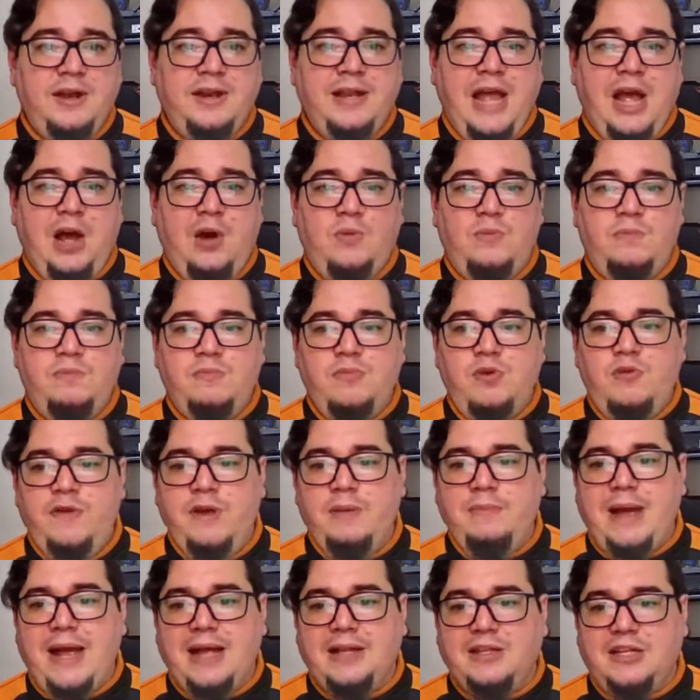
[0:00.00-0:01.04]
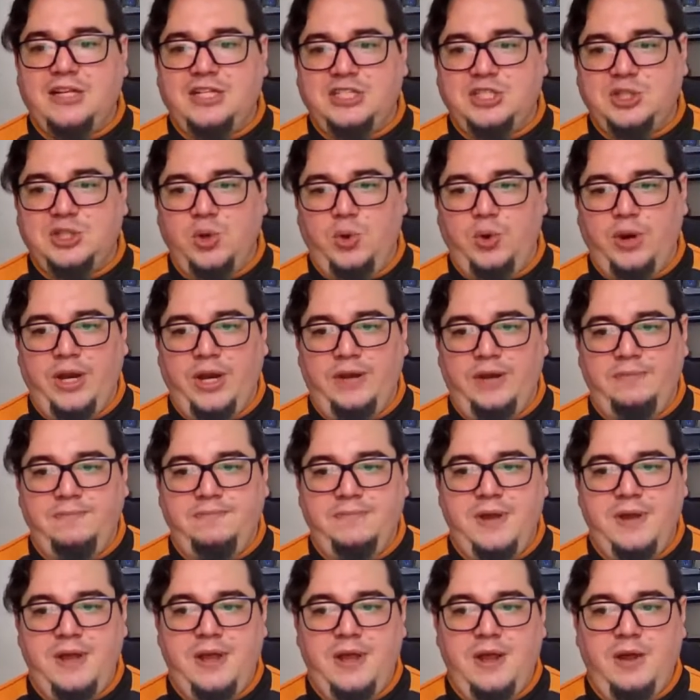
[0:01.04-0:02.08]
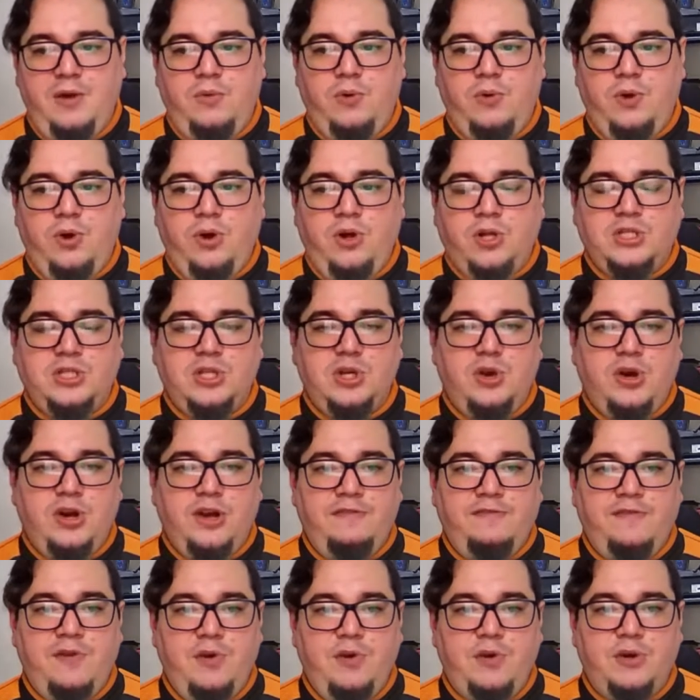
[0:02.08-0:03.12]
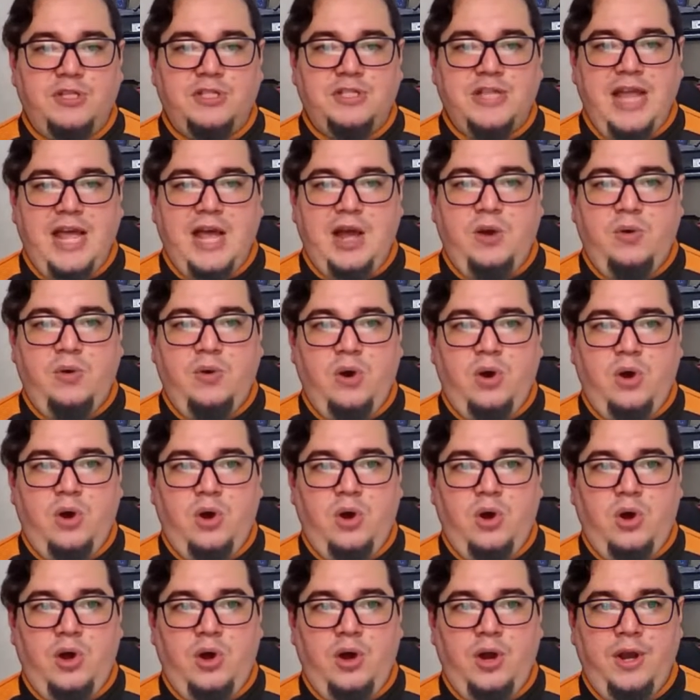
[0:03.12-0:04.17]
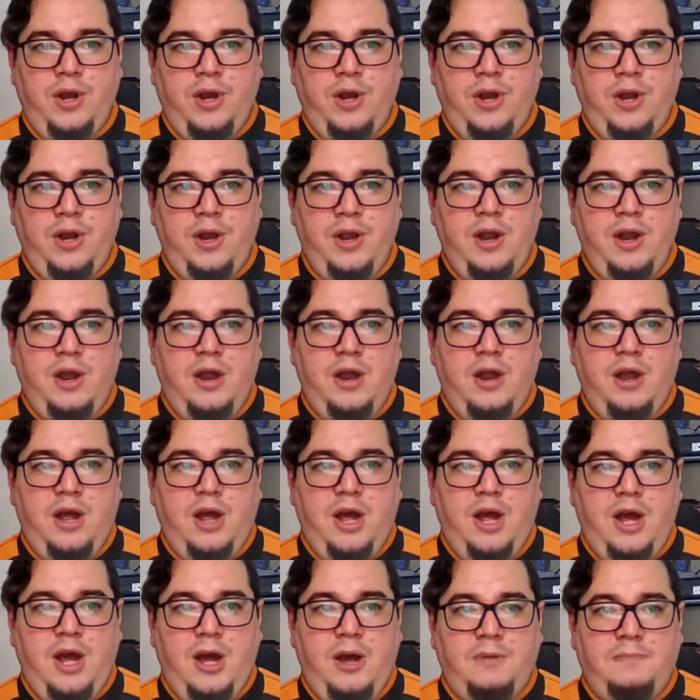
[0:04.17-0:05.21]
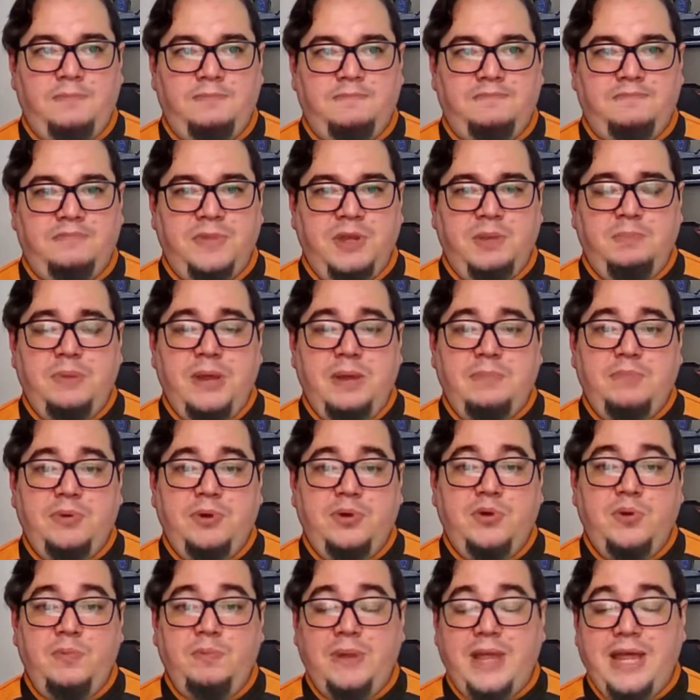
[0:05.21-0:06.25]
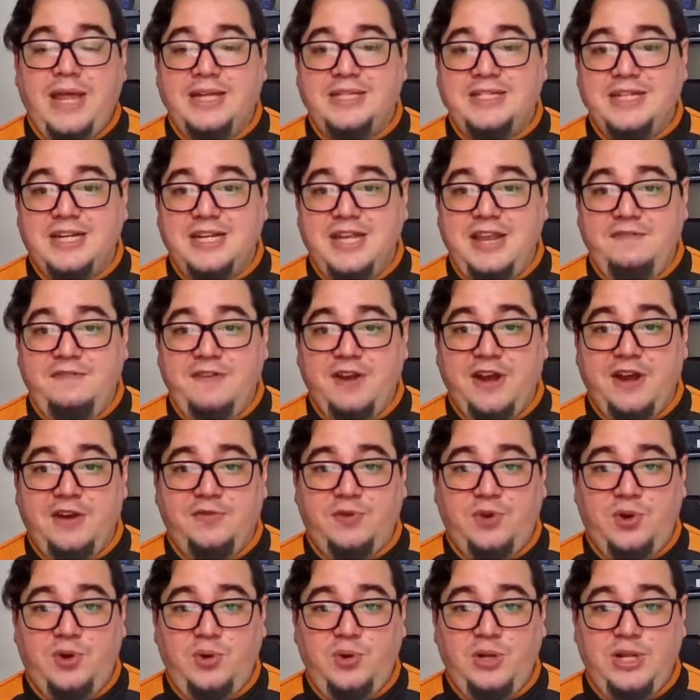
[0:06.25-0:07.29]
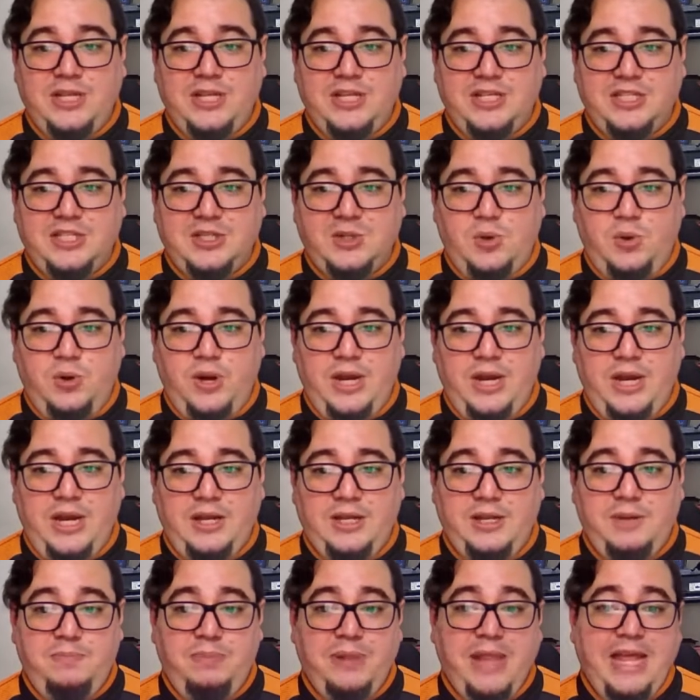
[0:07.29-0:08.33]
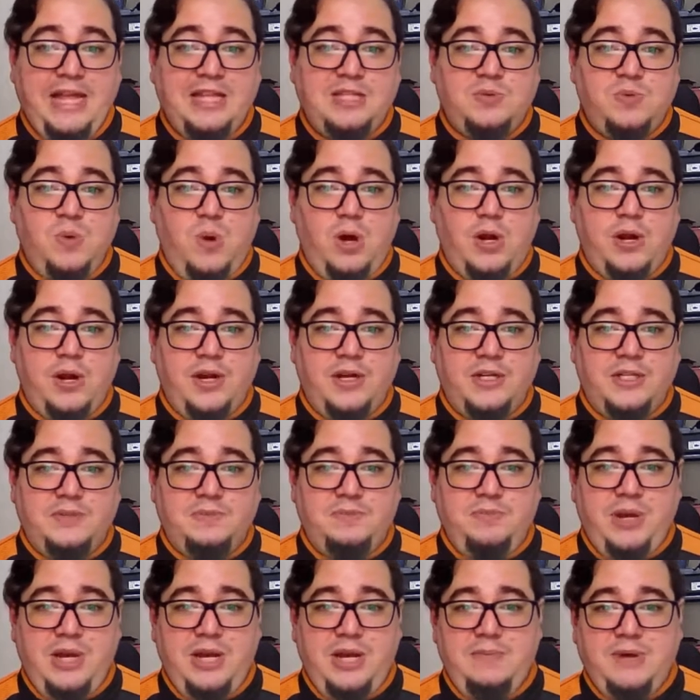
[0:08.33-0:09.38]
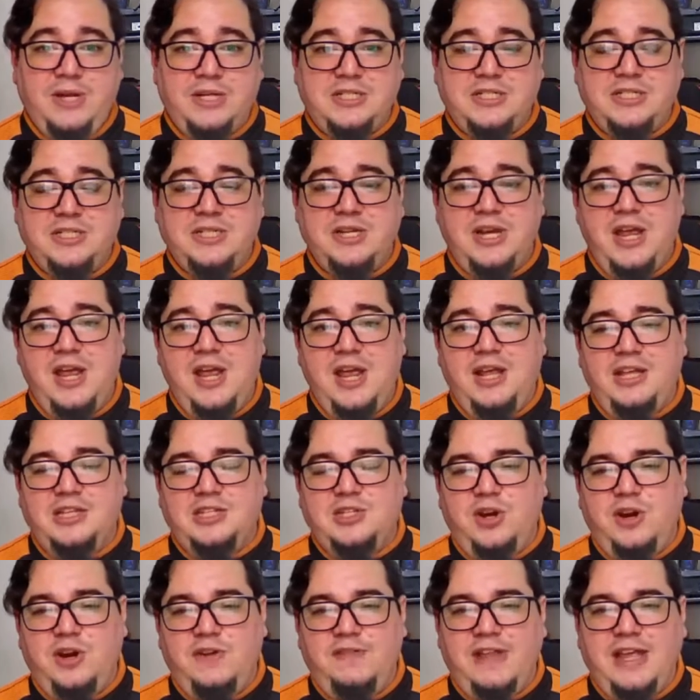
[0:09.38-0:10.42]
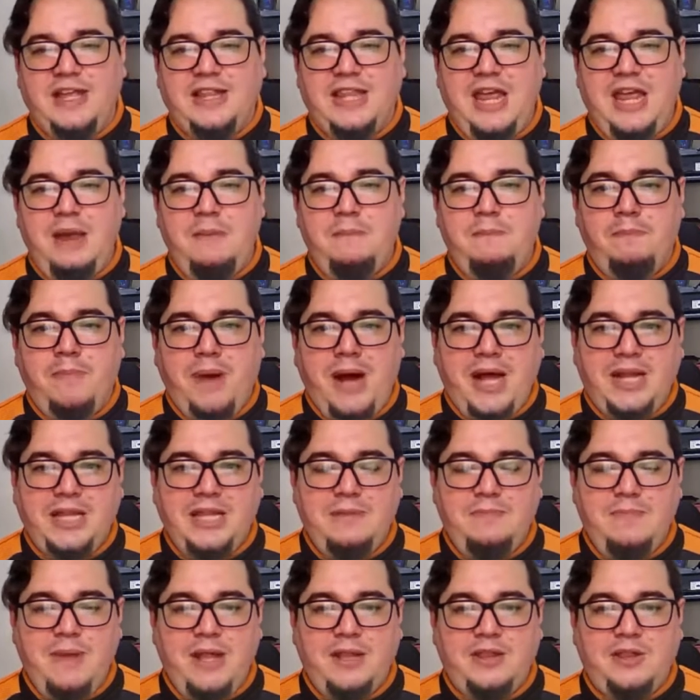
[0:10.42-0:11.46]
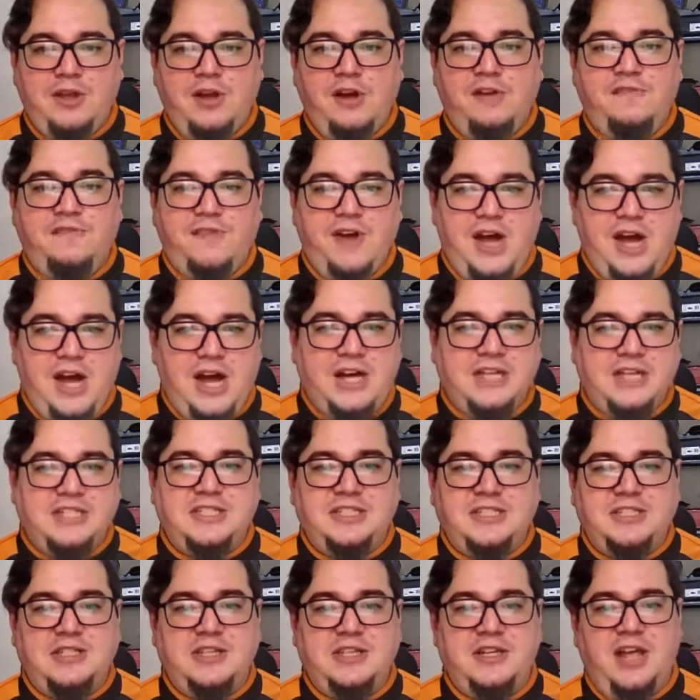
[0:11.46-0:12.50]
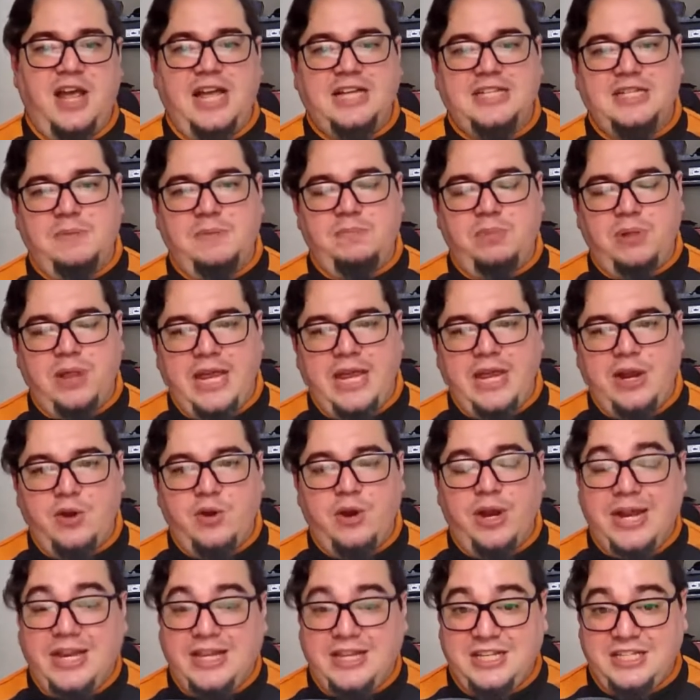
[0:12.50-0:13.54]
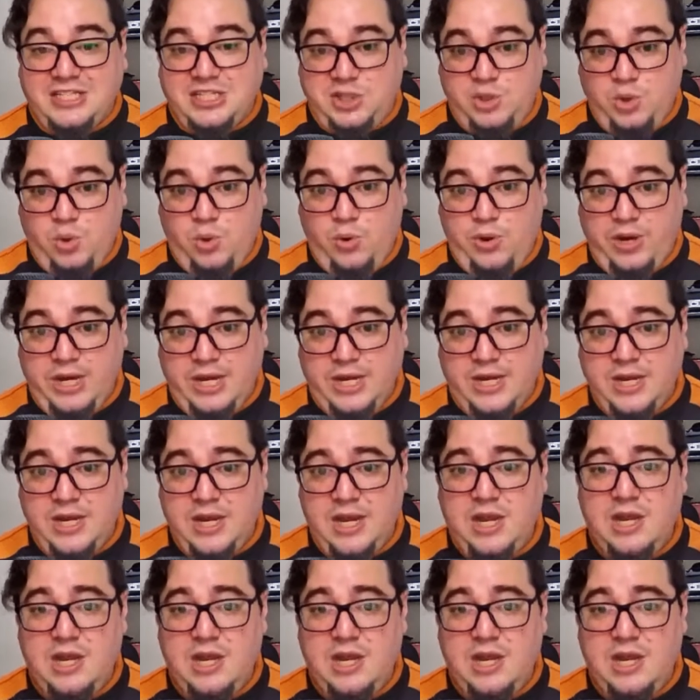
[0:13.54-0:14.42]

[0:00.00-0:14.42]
Now, moving back to the story, we're also going to focus now on the people who play a significant role in the story, the Planeswalkers. Pretty much sort of like the embodiment of us as a player in the story.